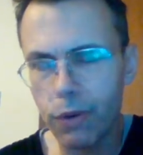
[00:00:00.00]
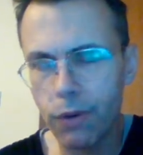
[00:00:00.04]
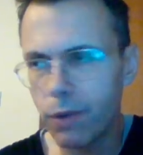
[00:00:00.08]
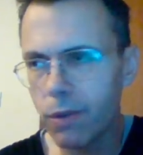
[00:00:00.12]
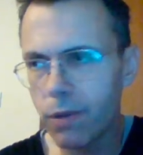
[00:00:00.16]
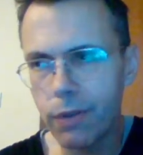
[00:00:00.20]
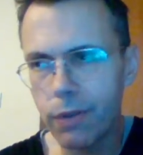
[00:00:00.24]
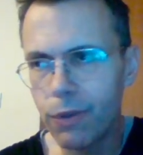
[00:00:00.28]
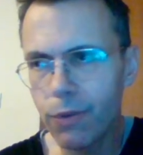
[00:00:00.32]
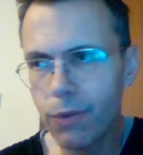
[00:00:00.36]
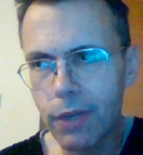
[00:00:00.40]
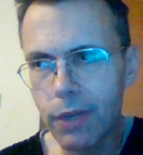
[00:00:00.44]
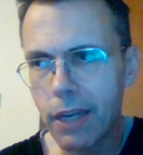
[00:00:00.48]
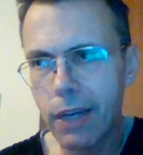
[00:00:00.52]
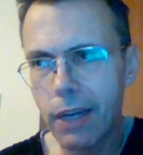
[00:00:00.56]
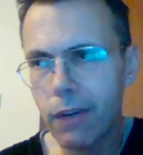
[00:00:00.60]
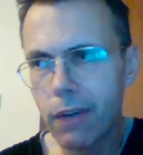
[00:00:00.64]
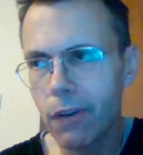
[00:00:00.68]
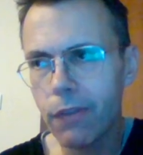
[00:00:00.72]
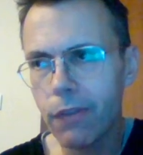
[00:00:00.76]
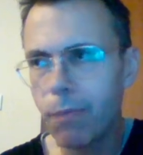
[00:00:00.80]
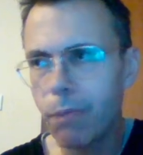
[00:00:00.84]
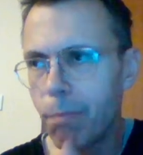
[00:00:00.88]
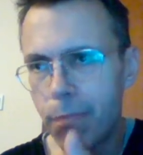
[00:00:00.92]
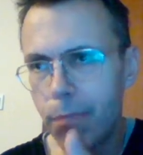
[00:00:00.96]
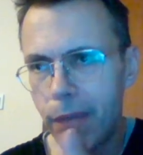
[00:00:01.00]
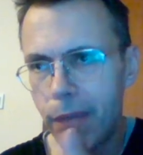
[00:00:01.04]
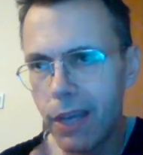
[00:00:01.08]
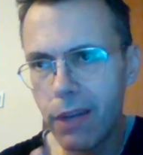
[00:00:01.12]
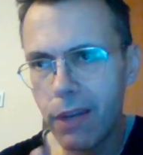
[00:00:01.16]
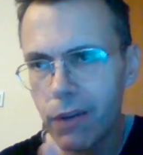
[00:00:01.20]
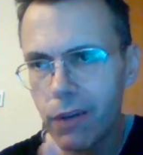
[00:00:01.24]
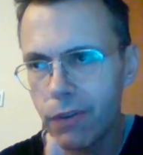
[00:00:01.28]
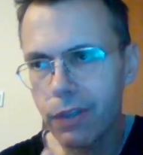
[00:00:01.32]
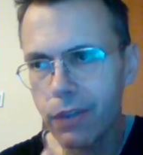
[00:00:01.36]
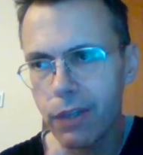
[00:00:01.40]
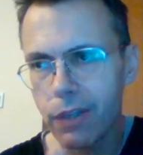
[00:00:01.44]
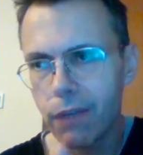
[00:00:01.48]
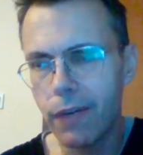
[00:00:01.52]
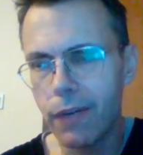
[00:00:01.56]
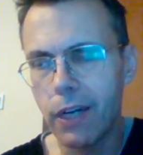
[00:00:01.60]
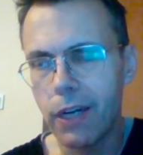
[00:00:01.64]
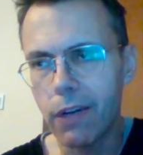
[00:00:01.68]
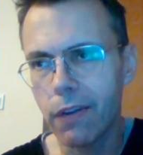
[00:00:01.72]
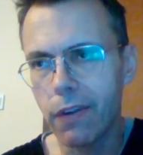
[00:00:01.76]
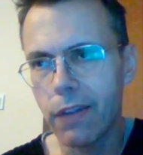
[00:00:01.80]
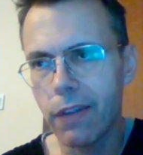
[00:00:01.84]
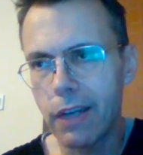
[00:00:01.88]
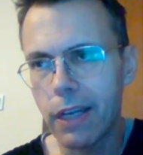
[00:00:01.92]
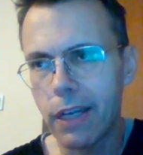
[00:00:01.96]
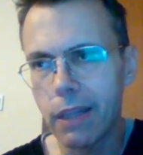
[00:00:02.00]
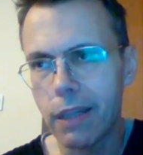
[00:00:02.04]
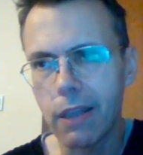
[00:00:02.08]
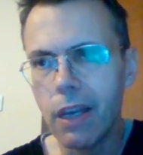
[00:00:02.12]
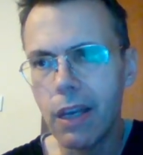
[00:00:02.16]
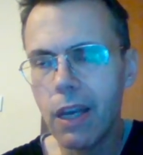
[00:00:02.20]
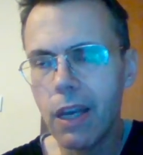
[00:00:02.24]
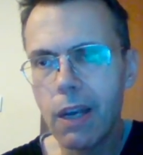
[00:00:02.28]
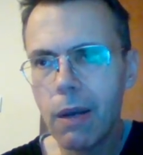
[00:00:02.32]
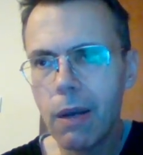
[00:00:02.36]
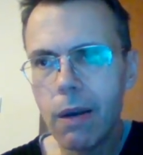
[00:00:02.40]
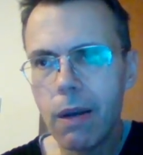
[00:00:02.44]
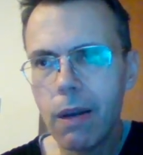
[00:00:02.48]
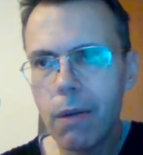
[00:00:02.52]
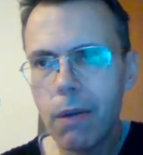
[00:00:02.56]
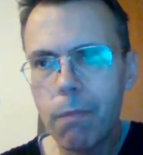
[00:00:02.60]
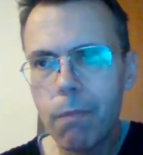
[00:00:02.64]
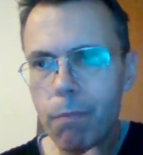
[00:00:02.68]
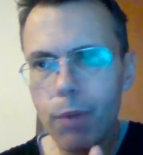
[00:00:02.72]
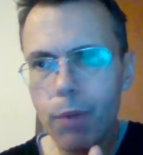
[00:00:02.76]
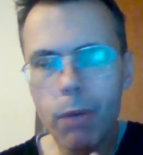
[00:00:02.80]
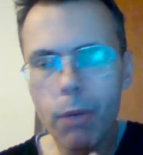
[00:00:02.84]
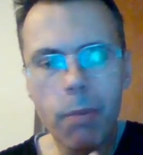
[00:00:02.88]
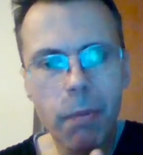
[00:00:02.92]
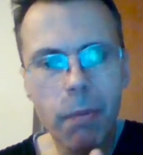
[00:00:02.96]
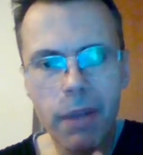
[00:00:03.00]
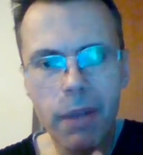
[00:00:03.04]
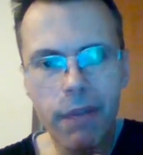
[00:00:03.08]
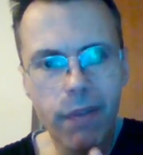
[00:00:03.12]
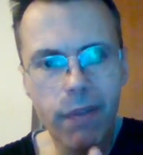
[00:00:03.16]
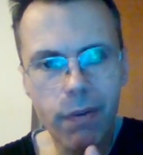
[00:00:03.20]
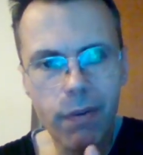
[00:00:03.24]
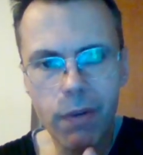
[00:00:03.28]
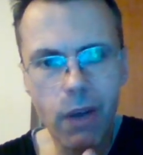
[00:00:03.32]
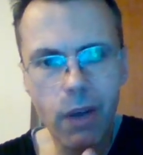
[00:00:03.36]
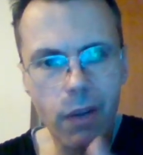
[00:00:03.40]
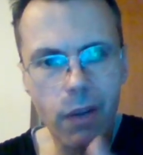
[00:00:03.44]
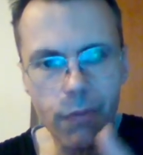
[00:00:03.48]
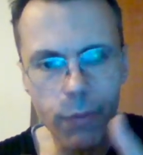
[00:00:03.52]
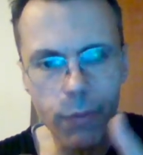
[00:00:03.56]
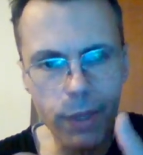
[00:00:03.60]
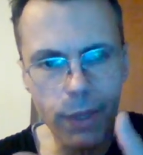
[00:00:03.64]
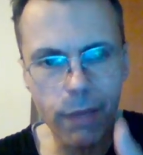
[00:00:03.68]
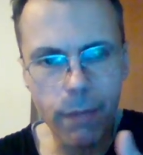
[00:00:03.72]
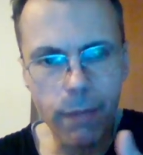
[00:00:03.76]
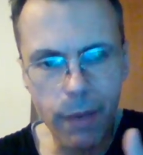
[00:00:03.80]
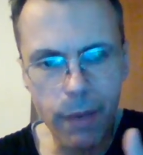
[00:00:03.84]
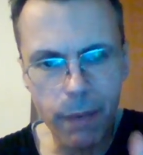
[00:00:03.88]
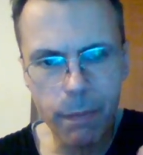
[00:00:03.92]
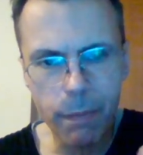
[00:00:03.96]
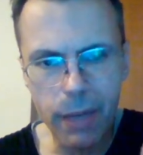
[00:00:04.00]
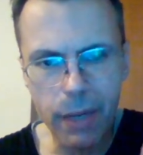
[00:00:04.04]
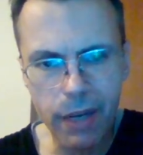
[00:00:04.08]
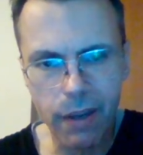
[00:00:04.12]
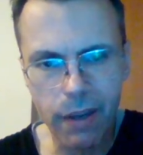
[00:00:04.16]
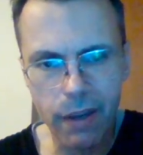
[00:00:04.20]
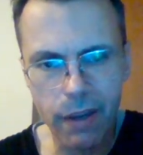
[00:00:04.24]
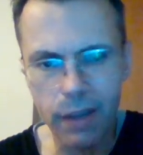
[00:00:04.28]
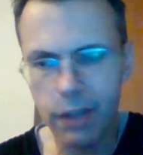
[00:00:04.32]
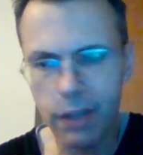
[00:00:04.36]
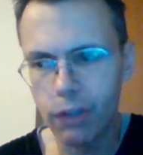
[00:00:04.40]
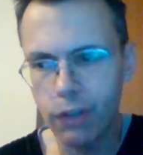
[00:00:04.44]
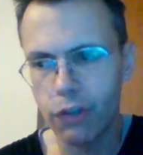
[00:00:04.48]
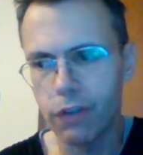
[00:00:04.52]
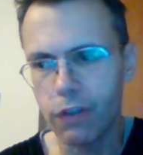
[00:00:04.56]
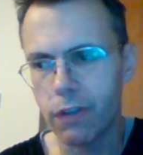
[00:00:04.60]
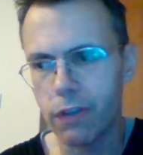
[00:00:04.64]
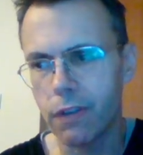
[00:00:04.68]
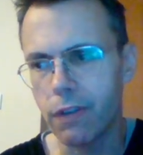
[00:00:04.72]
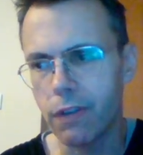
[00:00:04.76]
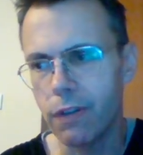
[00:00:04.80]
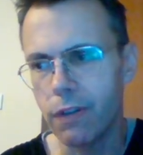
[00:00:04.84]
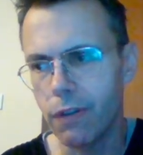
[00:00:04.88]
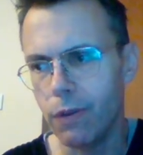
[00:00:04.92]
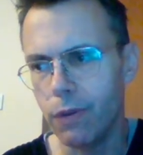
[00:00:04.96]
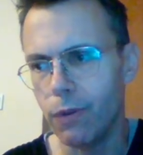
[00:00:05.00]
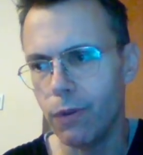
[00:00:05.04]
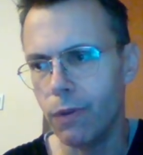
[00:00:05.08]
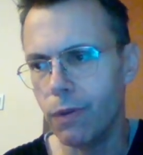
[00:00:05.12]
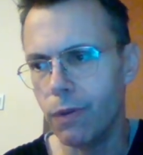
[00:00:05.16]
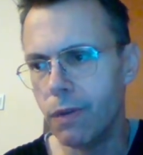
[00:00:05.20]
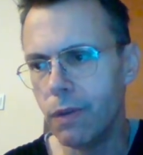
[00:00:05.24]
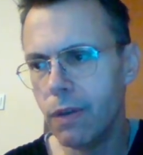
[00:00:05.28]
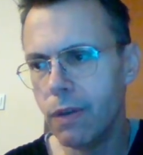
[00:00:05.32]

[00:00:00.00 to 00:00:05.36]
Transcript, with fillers: You, you cannot bail yourself out of that, probably even not with the medications. So,